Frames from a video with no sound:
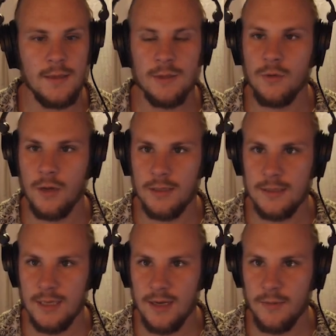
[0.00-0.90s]
let's look at the
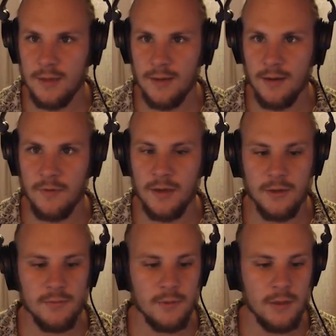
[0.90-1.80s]
setup that I have
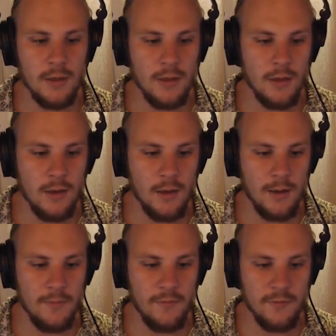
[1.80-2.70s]
here.
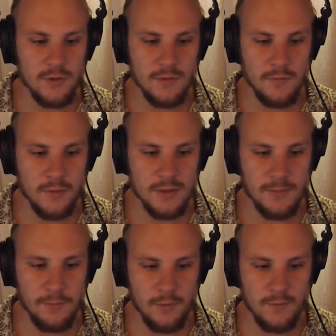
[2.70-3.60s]
First of all, it's
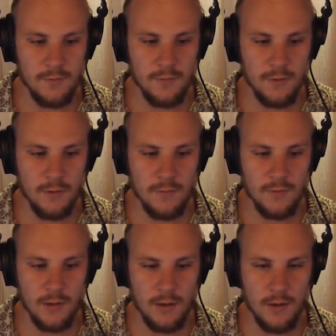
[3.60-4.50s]
important to note